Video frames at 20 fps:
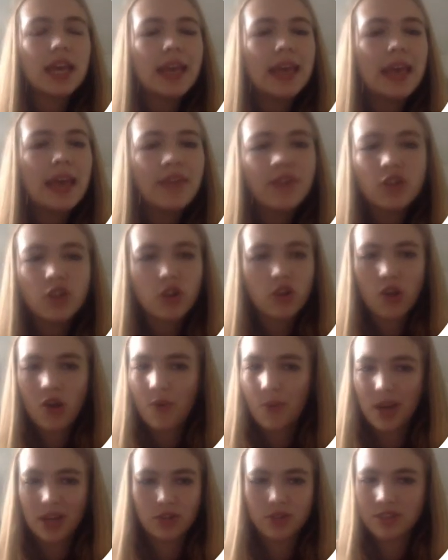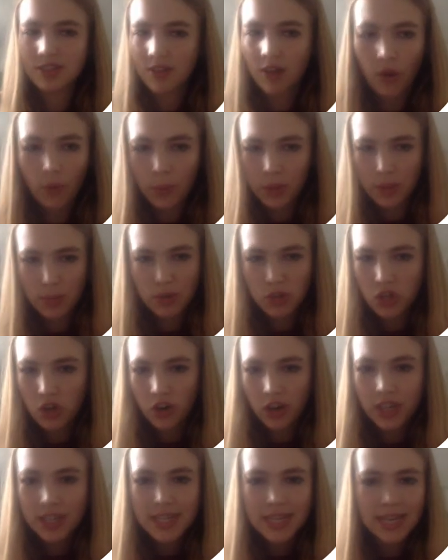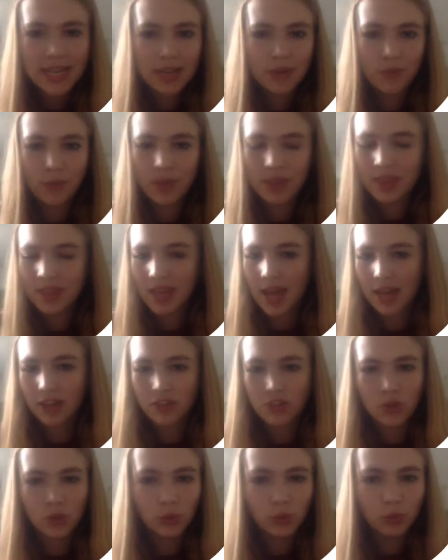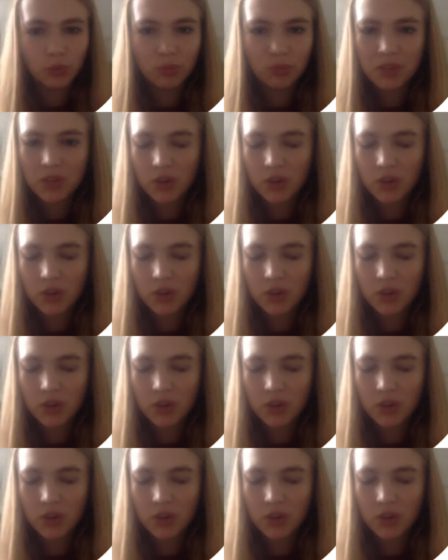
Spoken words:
if you don't know where to start with the maturity, with the actual,